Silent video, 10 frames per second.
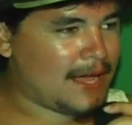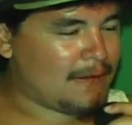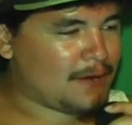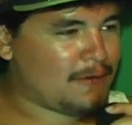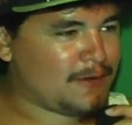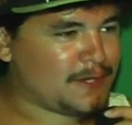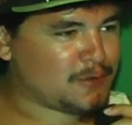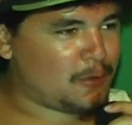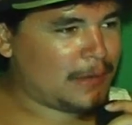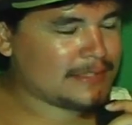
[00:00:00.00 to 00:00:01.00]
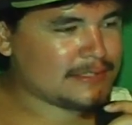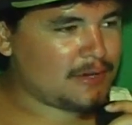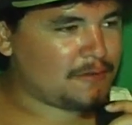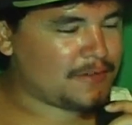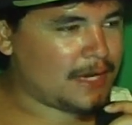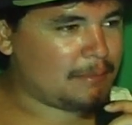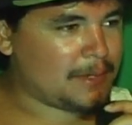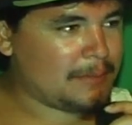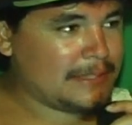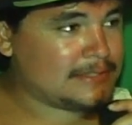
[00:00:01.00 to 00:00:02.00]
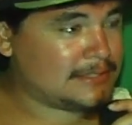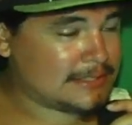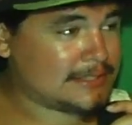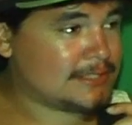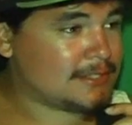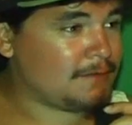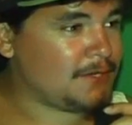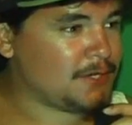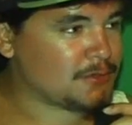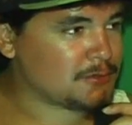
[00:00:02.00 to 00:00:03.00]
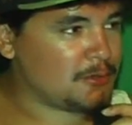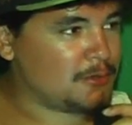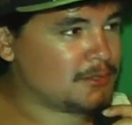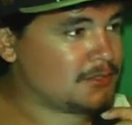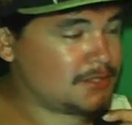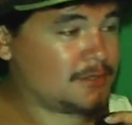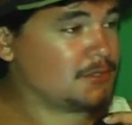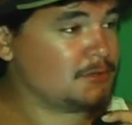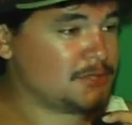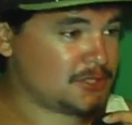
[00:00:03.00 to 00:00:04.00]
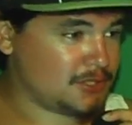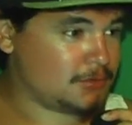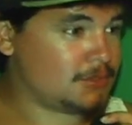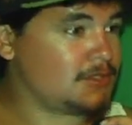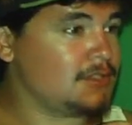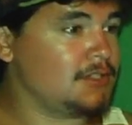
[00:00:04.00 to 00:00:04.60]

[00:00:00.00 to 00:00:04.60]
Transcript: I've already told myself that I'm going to be 60, 70 years old and still doing shows.